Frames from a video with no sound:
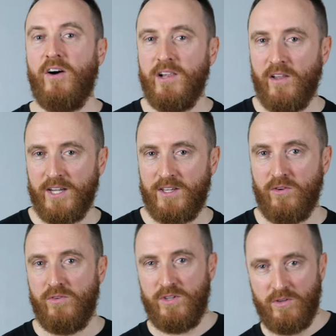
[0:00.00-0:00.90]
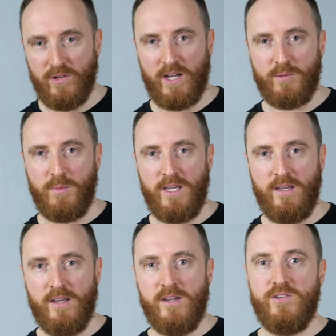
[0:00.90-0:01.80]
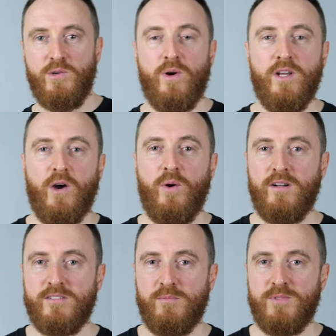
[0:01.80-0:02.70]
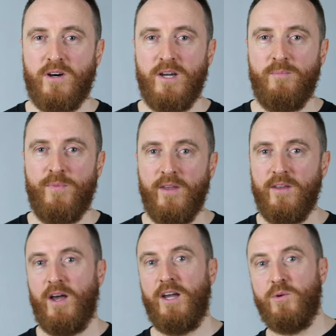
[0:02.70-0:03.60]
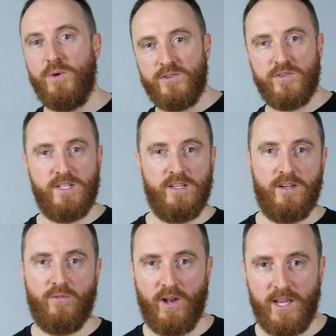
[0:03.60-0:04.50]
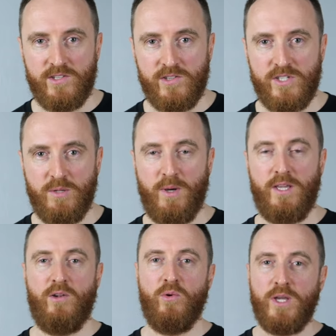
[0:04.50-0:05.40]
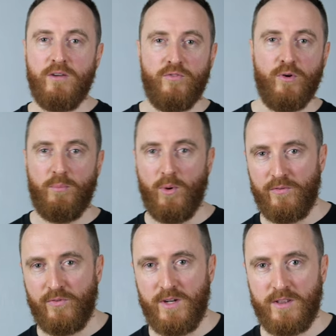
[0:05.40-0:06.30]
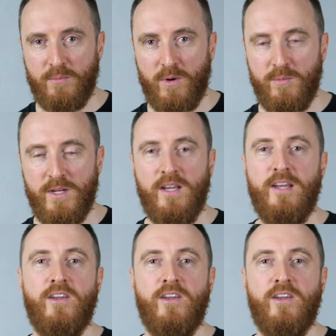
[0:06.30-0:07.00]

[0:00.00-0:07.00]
I like you. Do you like me? Do you want to go out sometime? Are you interested in a relationship? Are you looking for a boyfriend at the moment?"